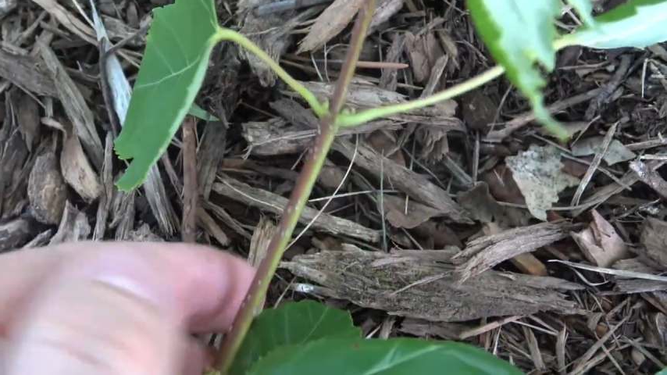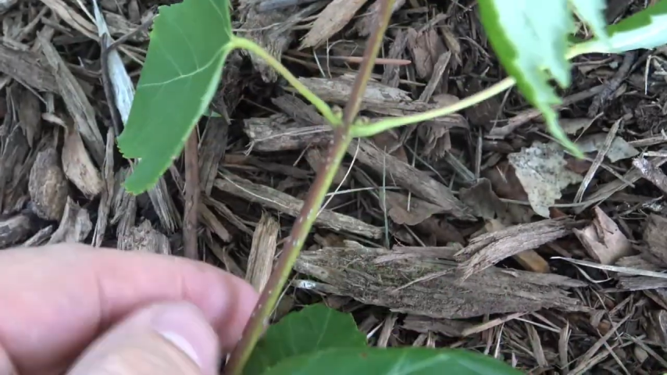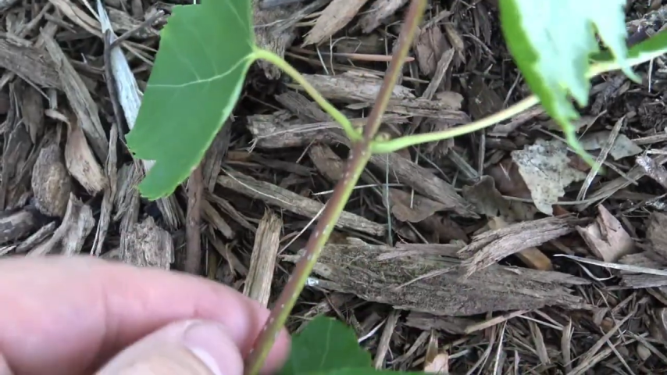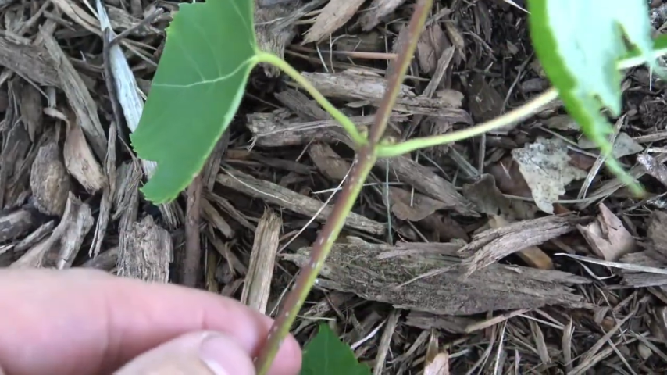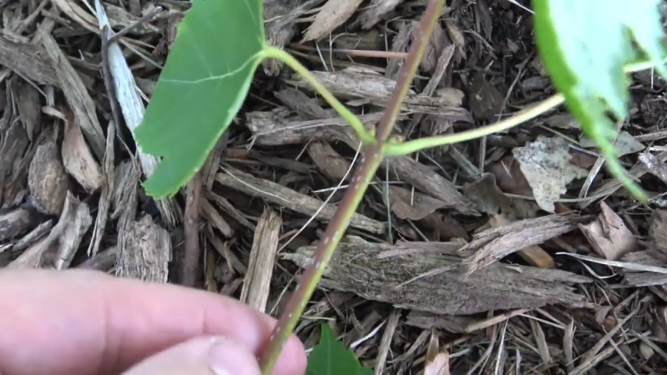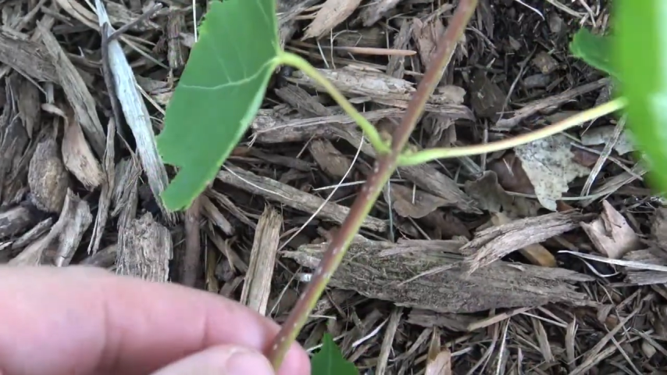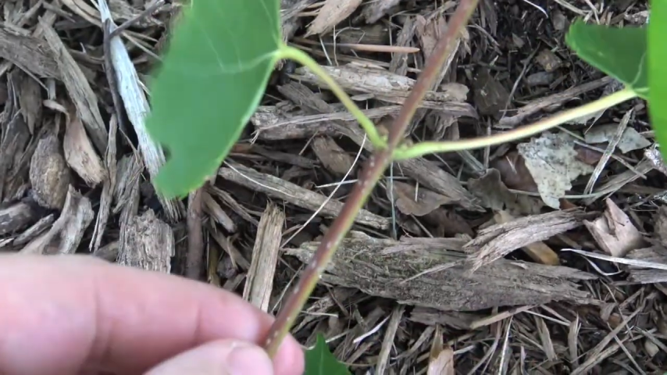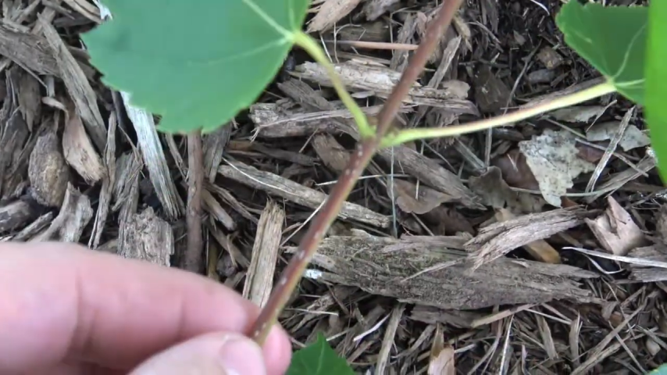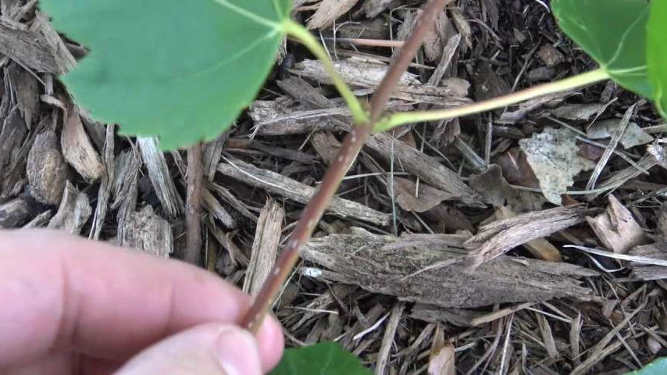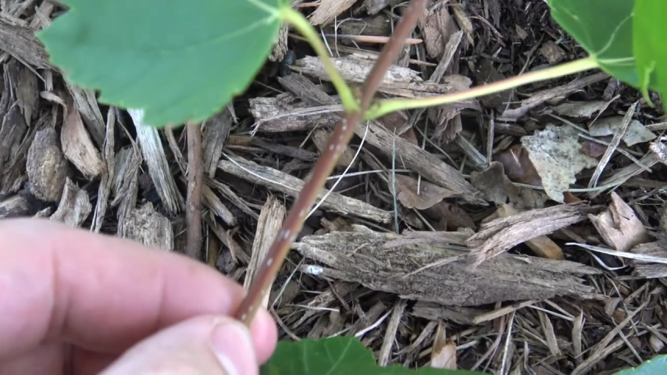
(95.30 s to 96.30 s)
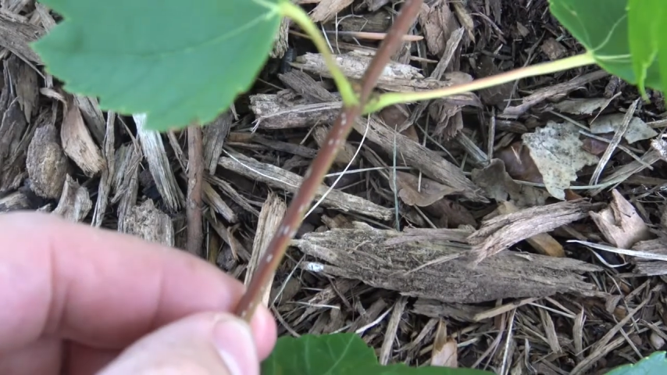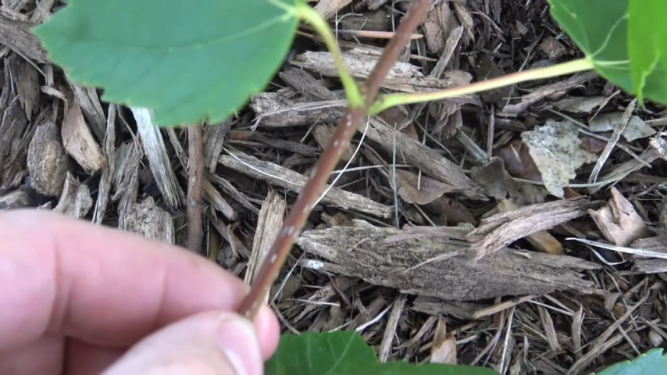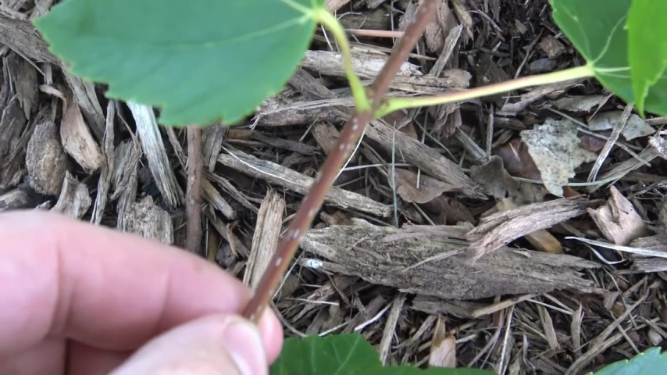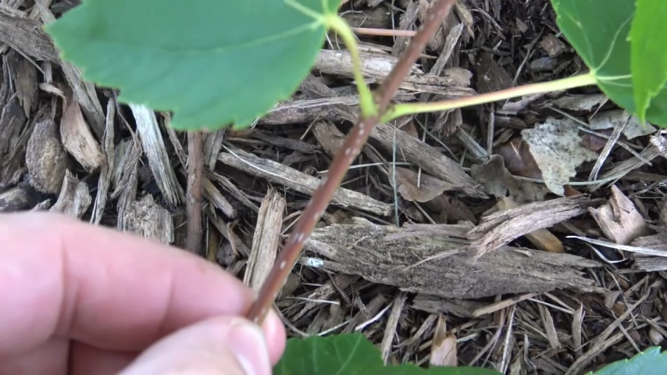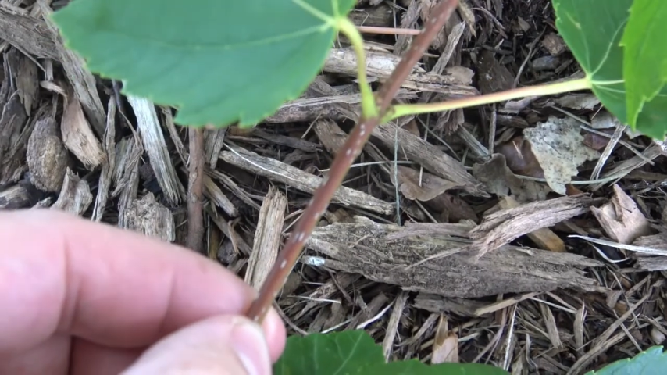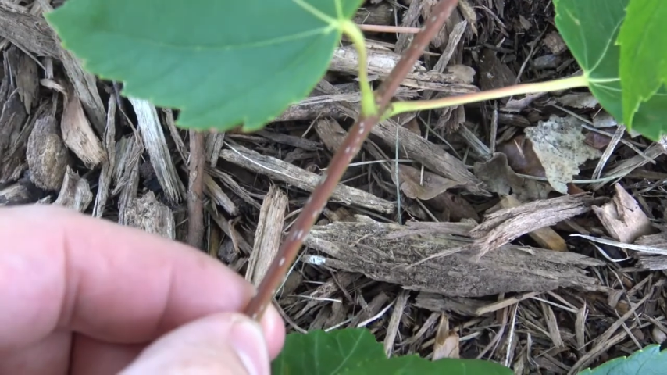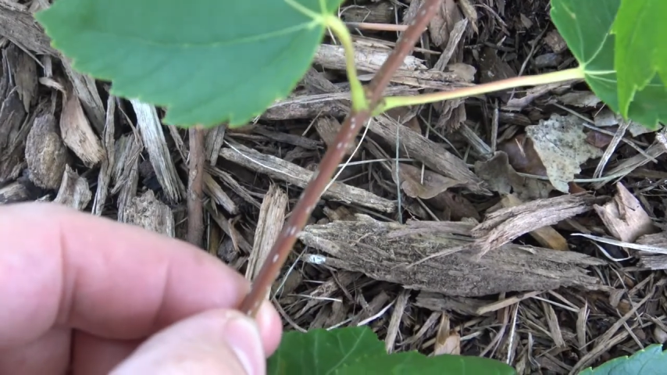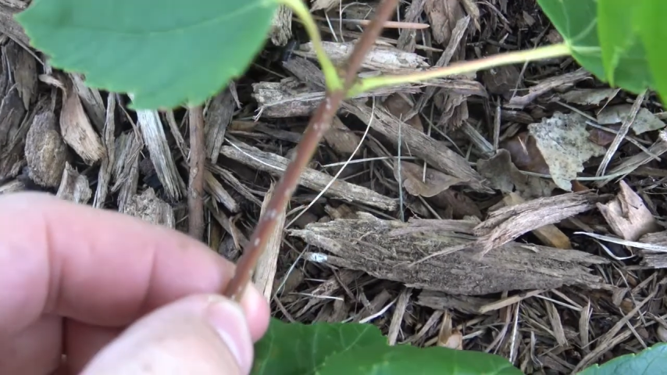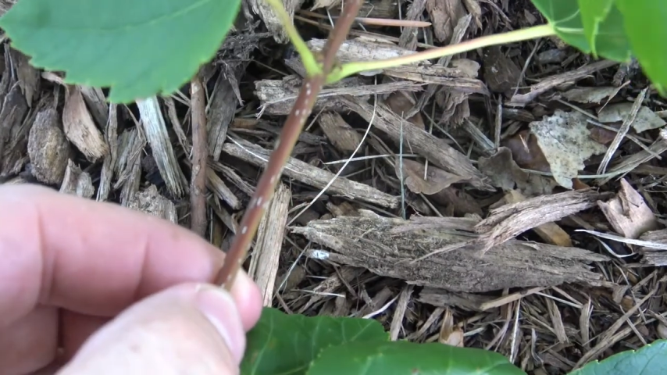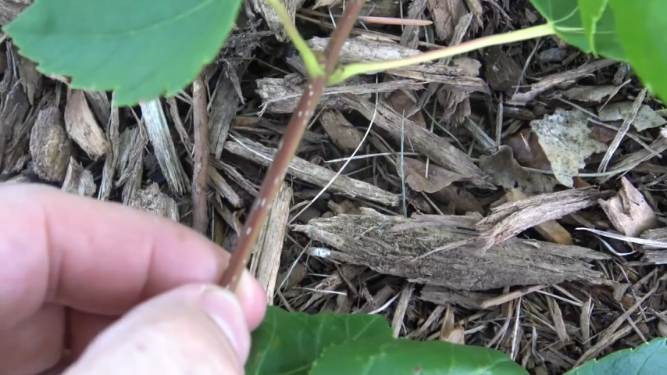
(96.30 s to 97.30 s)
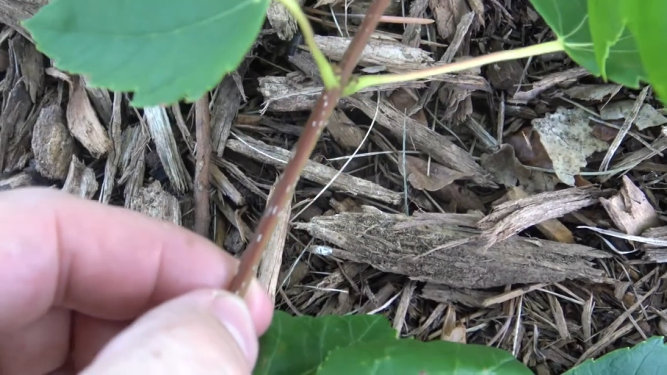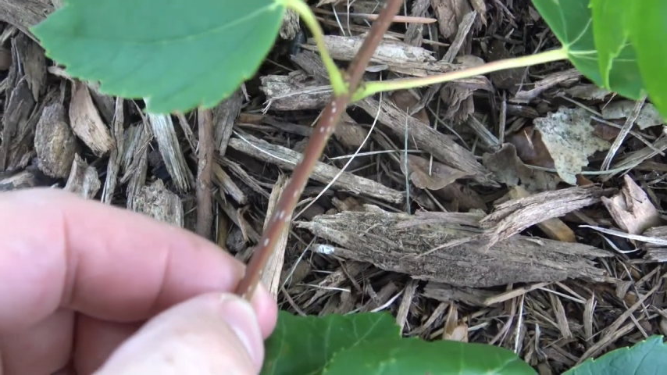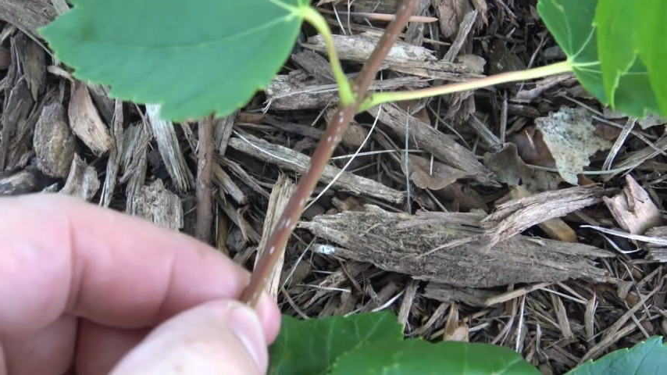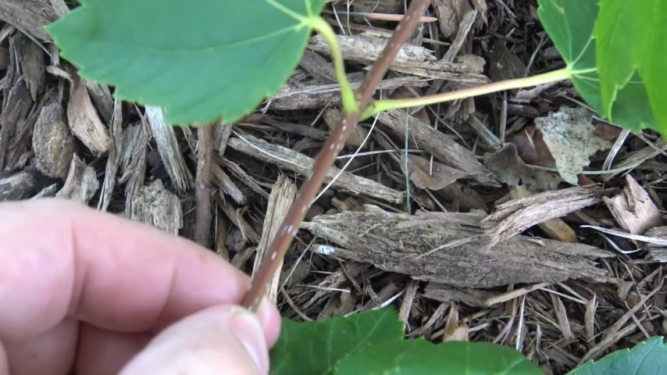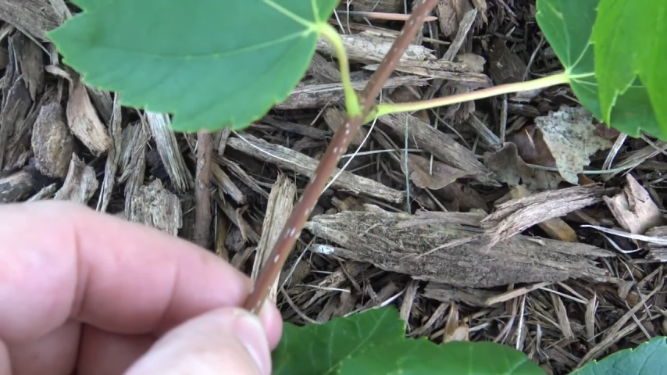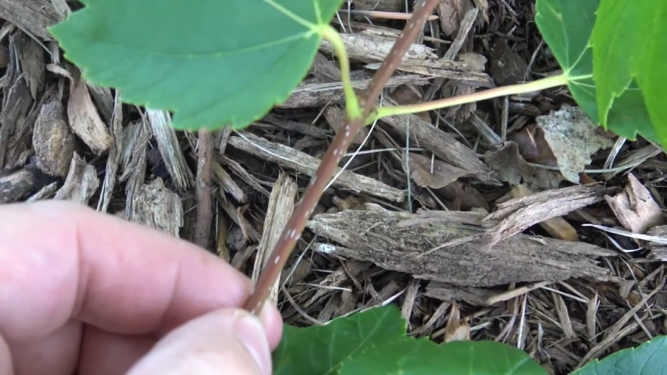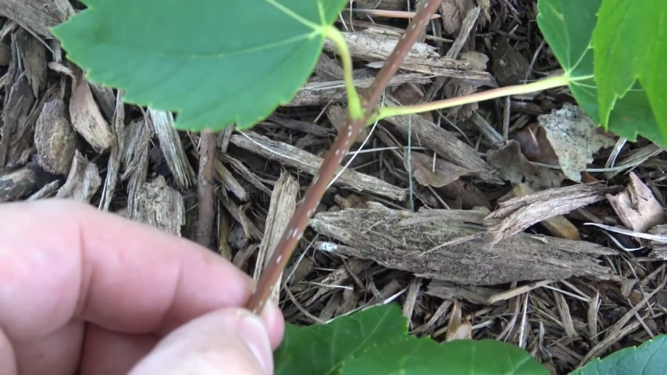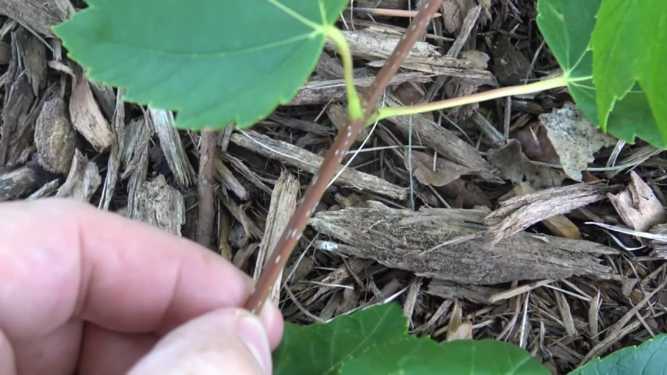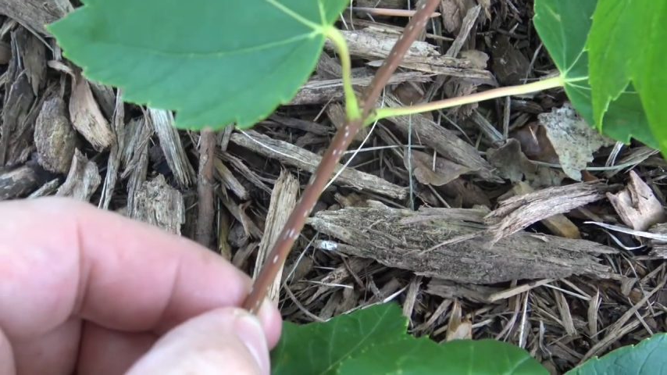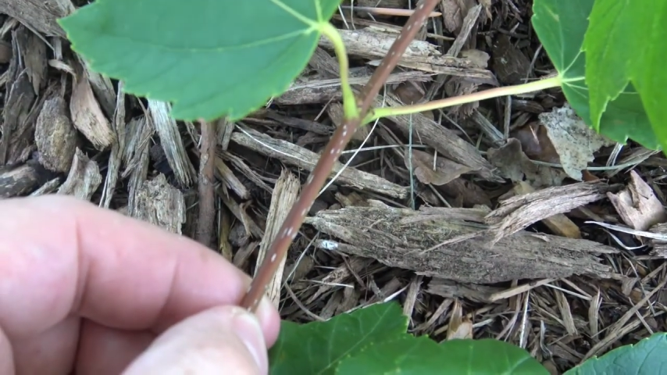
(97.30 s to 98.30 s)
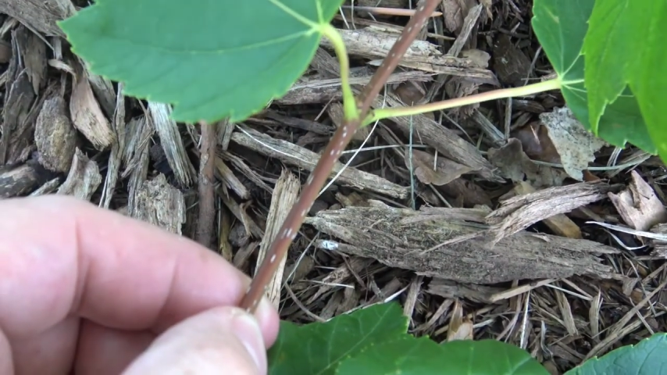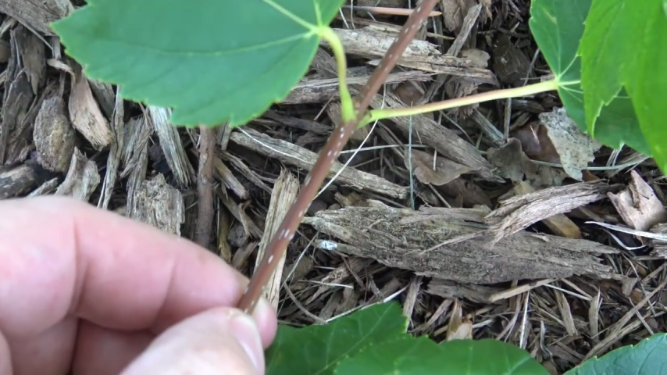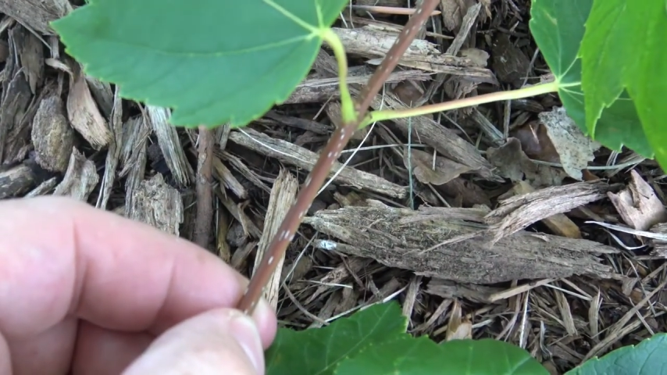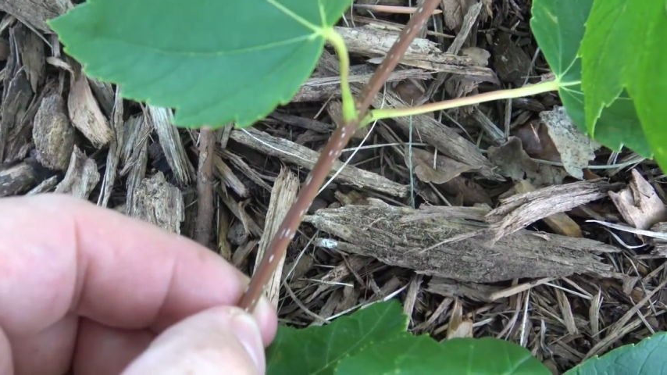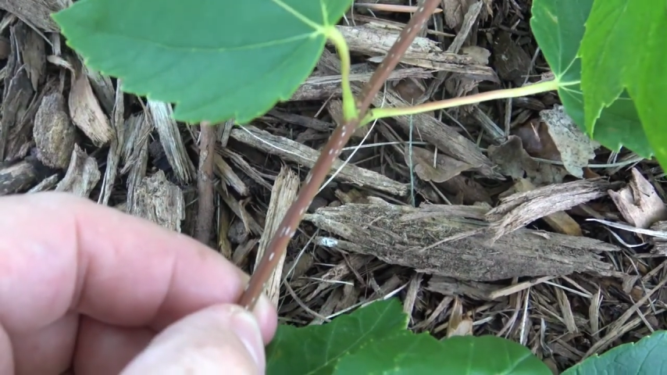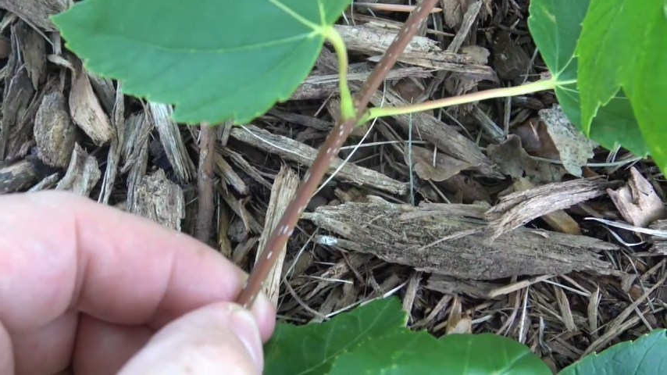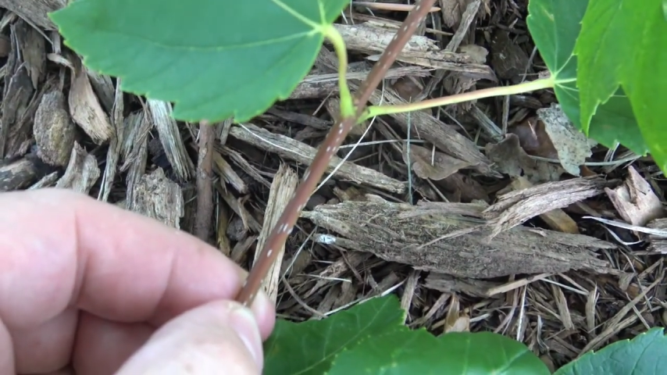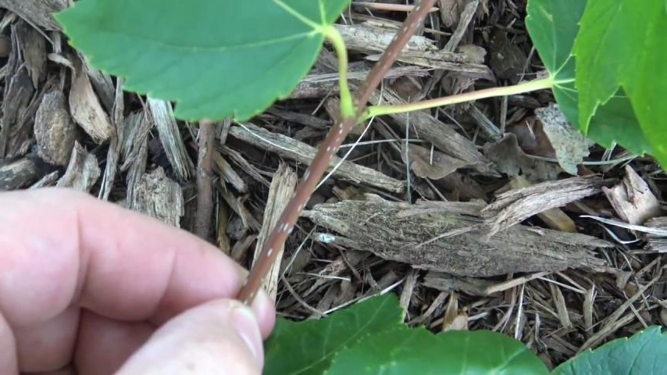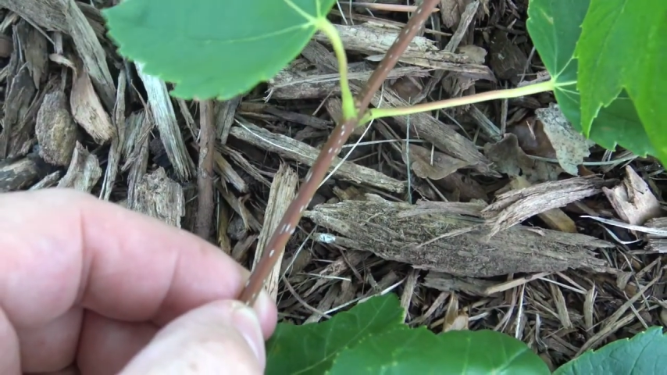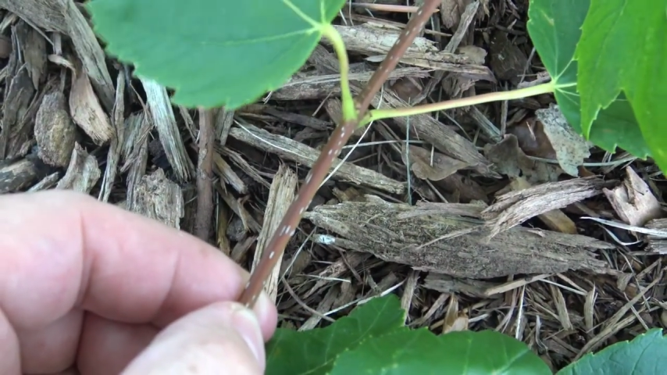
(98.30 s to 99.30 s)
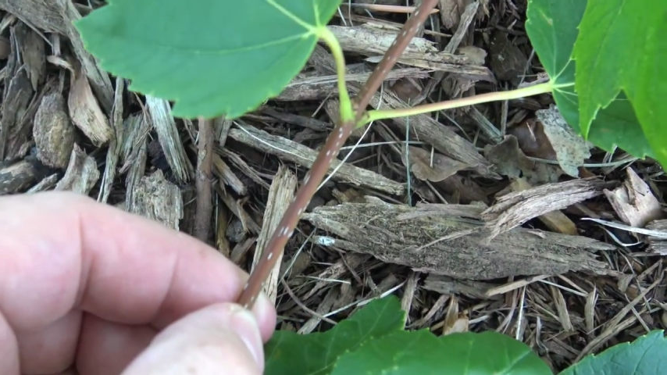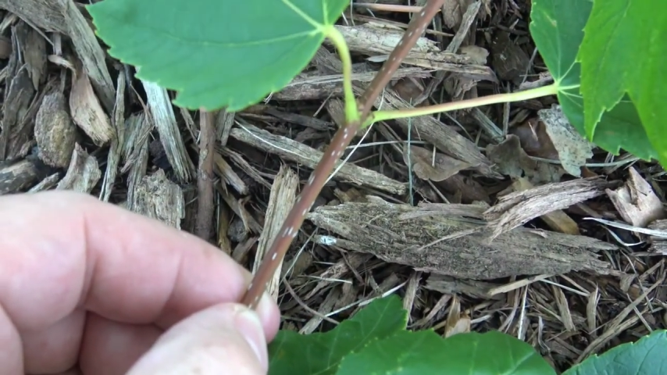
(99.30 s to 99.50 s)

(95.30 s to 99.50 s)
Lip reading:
No face is visible, so there are no lips to read.